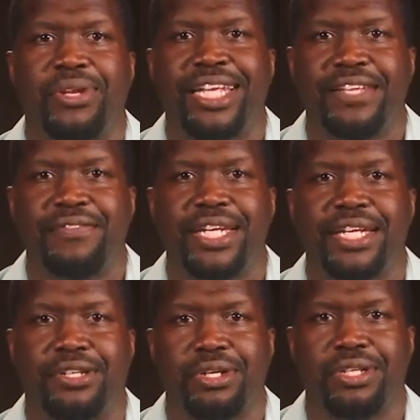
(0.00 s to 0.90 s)
living
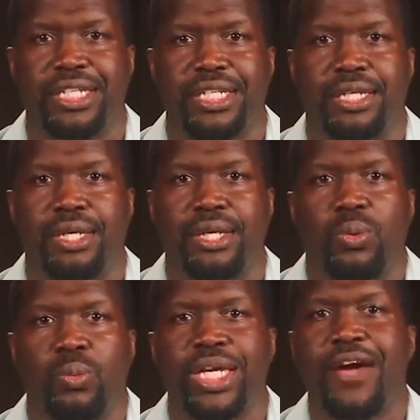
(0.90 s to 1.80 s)
eternally.
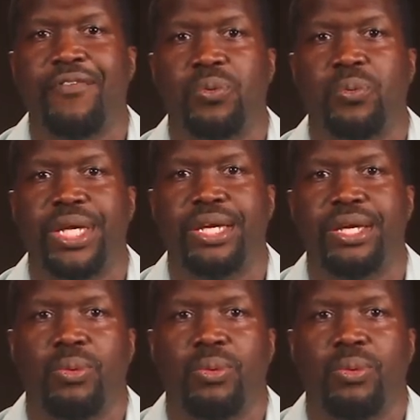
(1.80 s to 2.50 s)
Week after week,